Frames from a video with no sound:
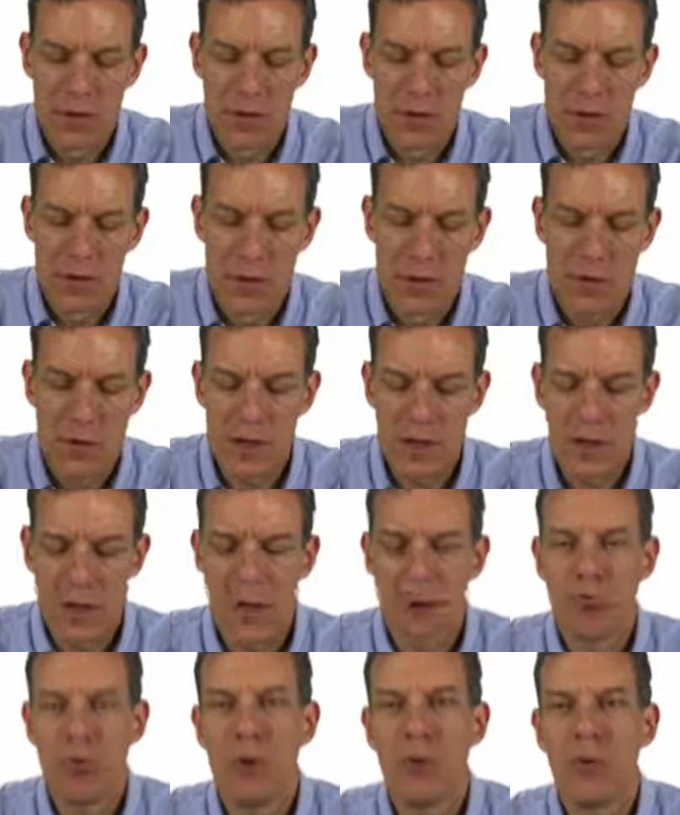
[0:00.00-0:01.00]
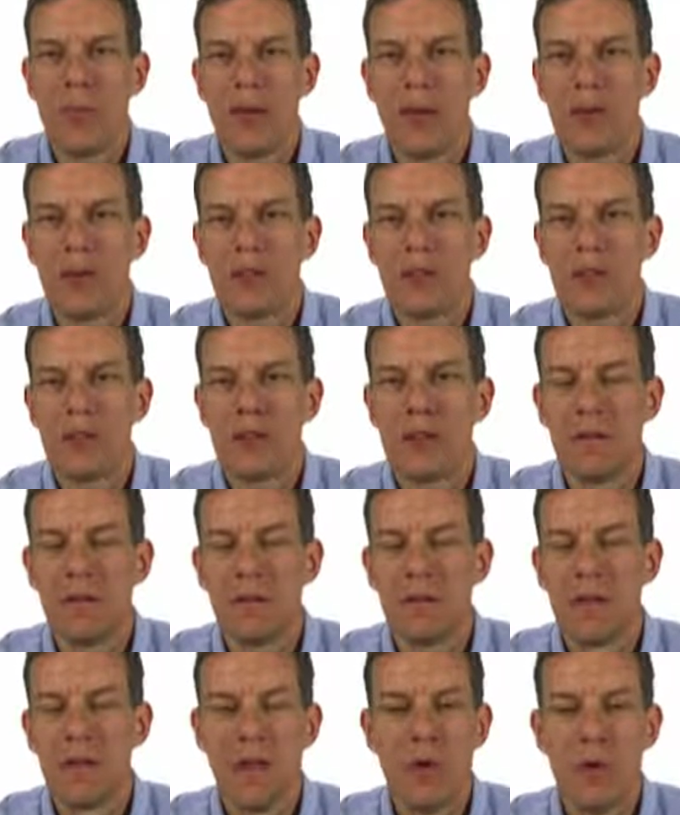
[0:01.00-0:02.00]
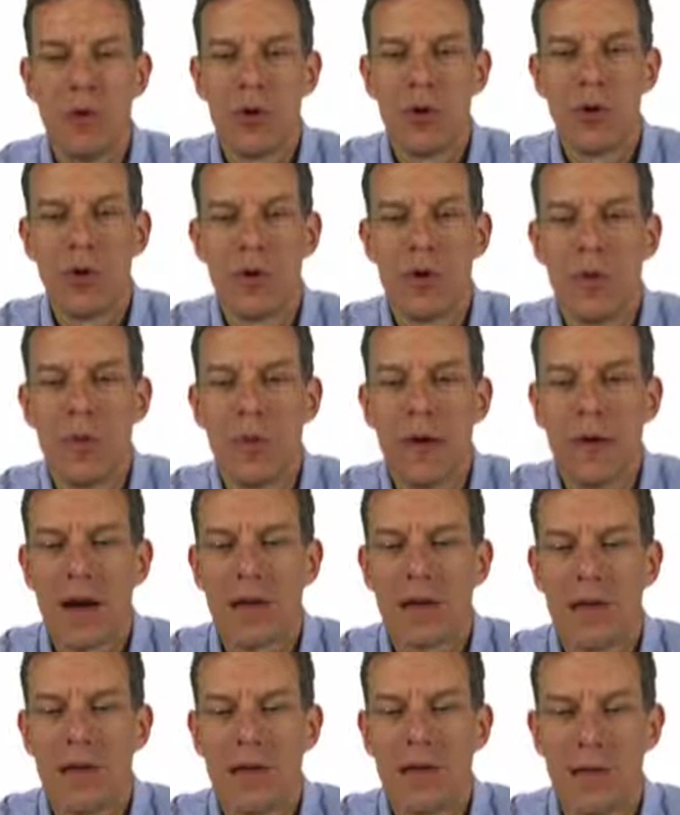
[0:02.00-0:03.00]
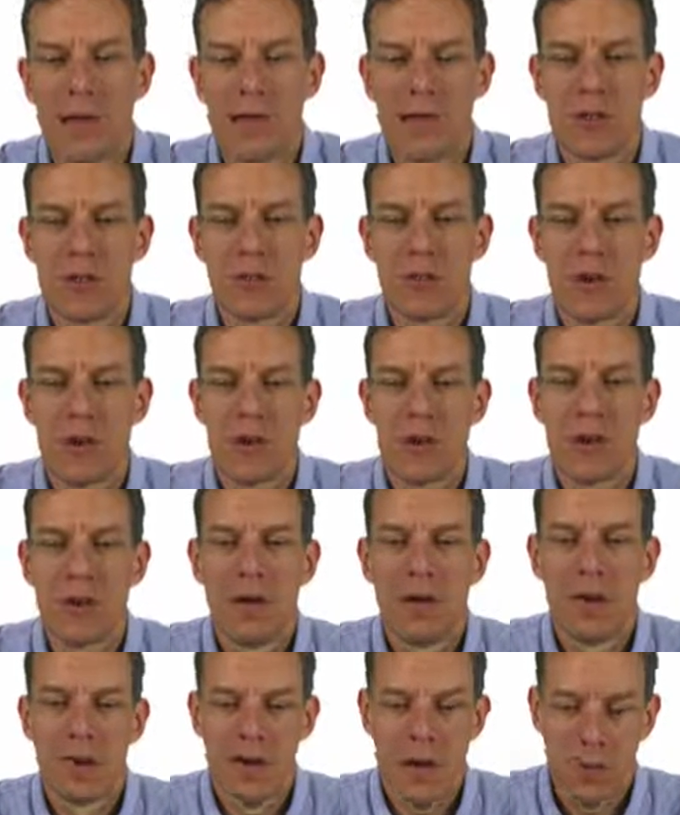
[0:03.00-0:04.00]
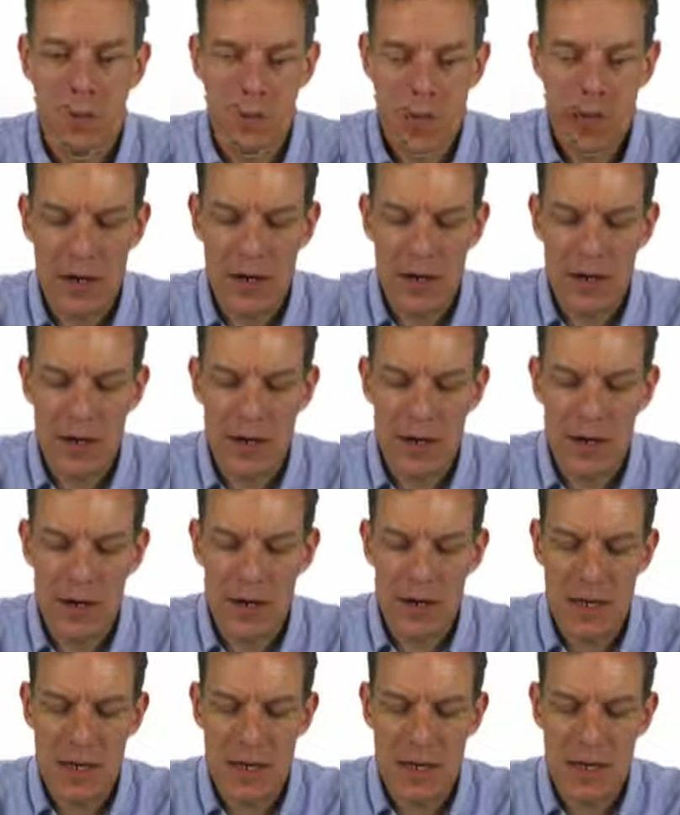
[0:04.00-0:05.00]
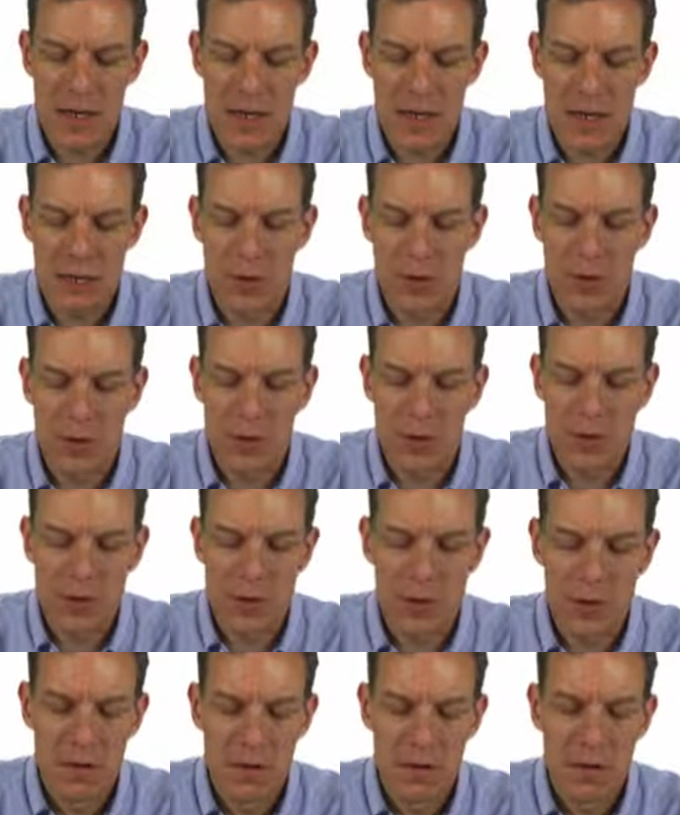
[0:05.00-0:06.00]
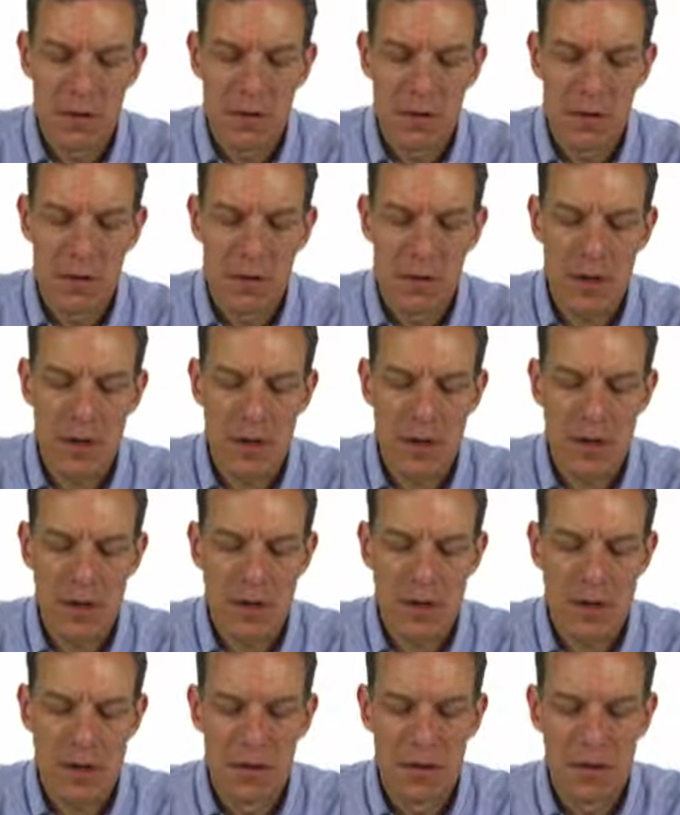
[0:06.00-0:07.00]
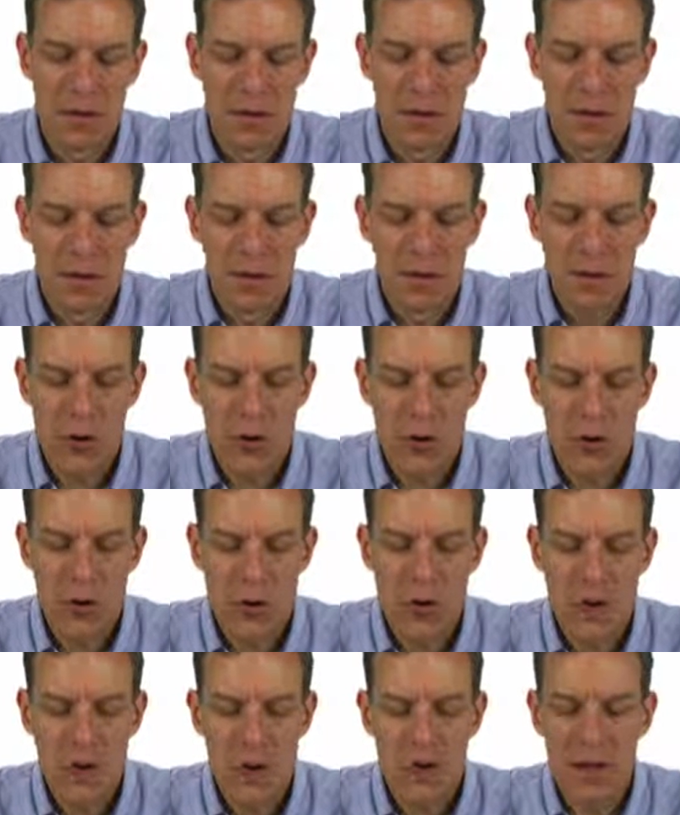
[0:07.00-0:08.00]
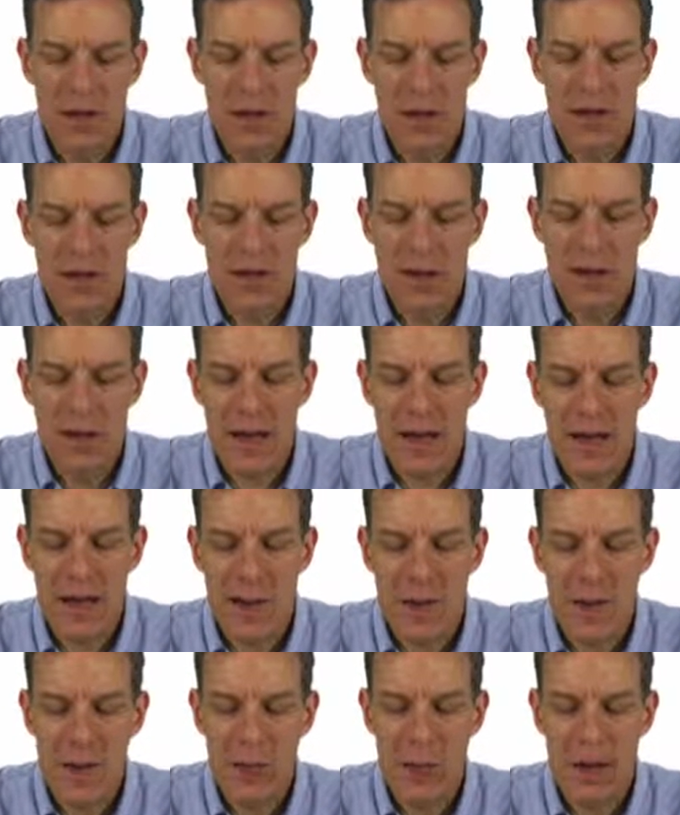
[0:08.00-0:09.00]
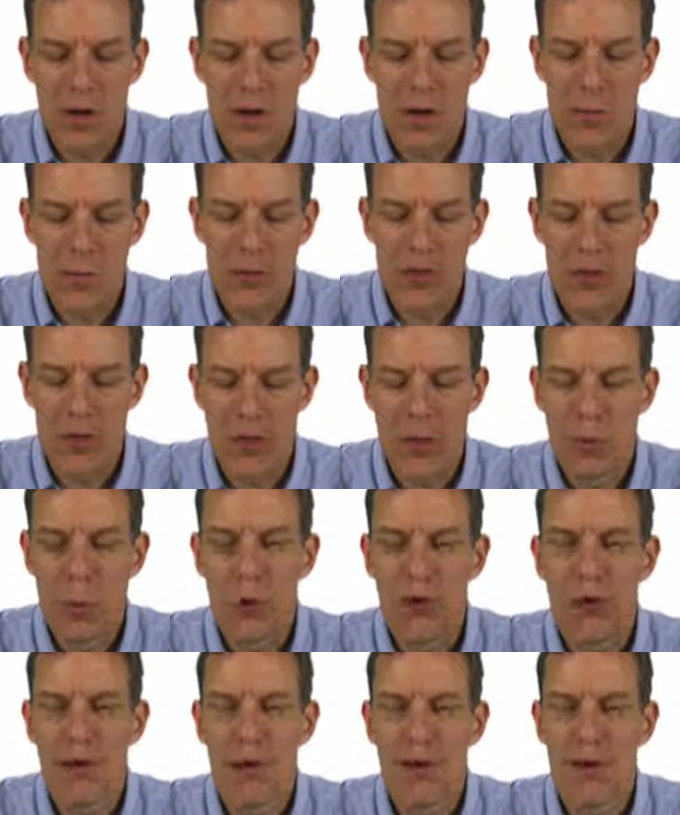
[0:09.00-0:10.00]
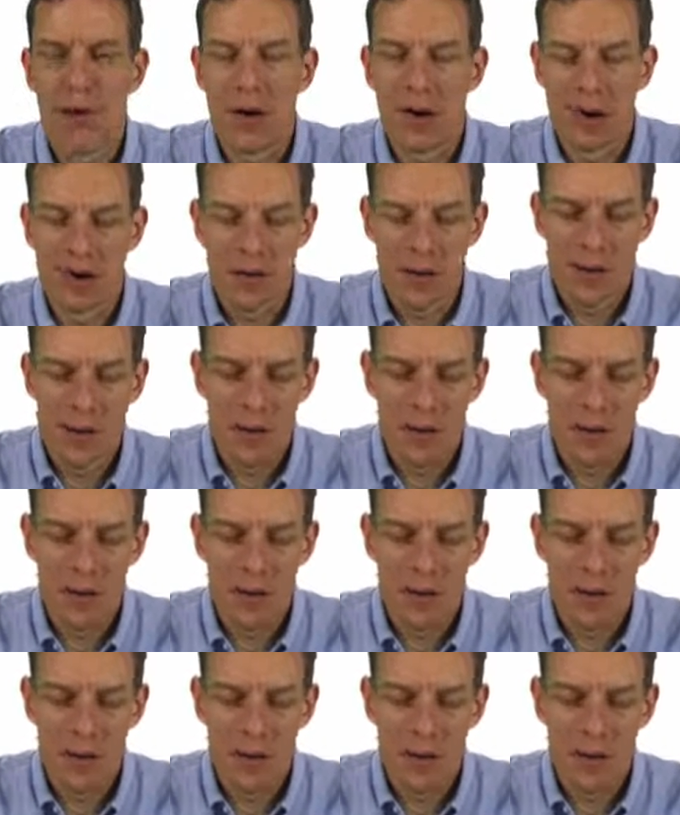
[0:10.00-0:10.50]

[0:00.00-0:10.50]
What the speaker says: So if we did that perturbation, it wouldn't go back to the original one. It would actually stay at this one. Okay. So in a dyad, no matter what numbers you put in there,